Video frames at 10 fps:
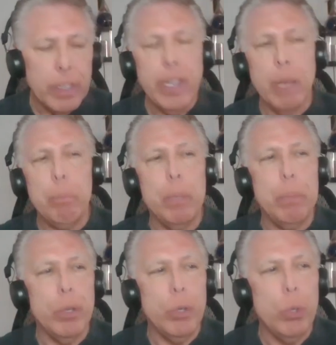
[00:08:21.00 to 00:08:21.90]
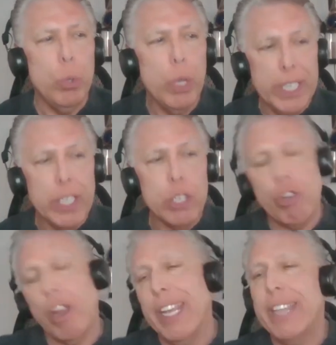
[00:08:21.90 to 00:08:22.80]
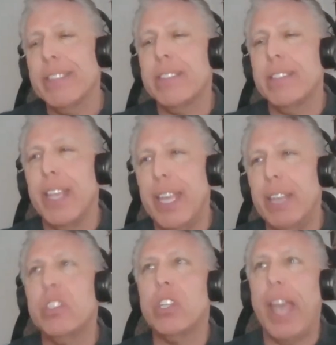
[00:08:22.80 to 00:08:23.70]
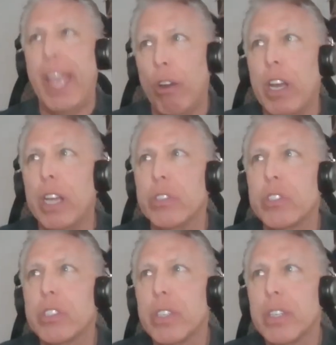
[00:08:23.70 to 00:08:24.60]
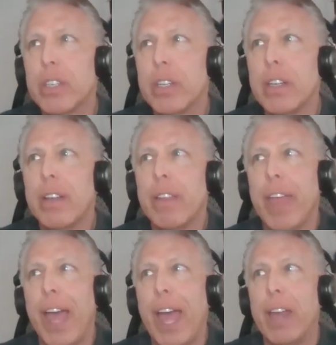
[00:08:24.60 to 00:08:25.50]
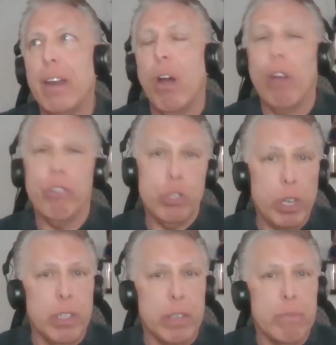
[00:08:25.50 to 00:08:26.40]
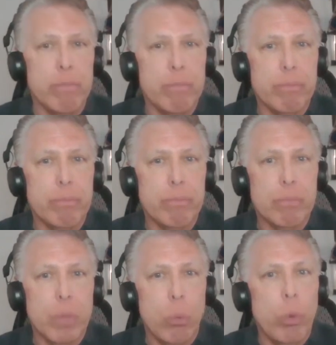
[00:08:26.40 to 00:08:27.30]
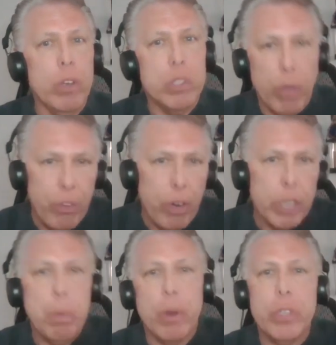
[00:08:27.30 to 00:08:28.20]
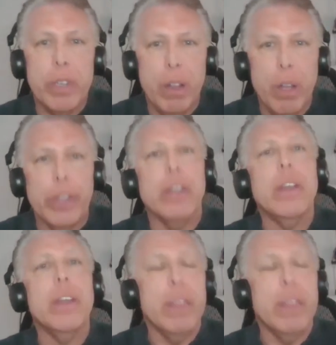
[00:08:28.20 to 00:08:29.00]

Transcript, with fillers: Looking at people who try to get into areas that are restricted, where it's authorized personnel mm-hmm. only.